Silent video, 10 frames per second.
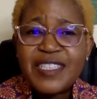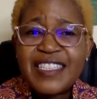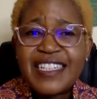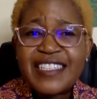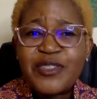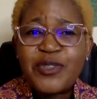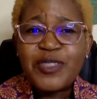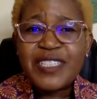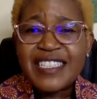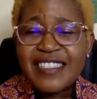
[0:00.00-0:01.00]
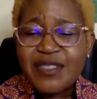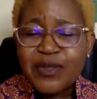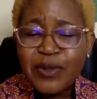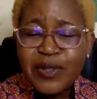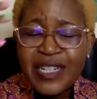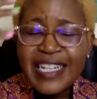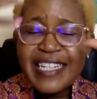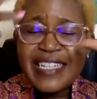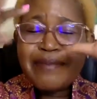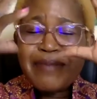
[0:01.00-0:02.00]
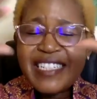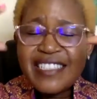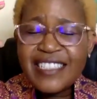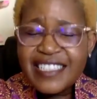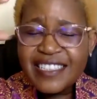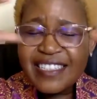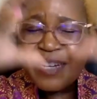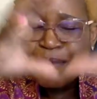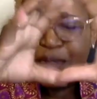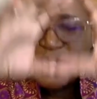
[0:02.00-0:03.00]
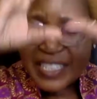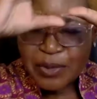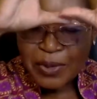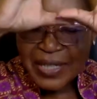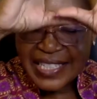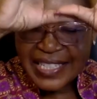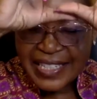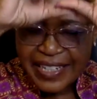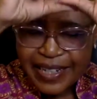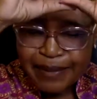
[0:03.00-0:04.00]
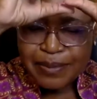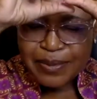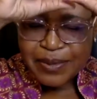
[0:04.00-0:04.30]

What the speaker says: with that goddess. So imagine each time when you're waking up,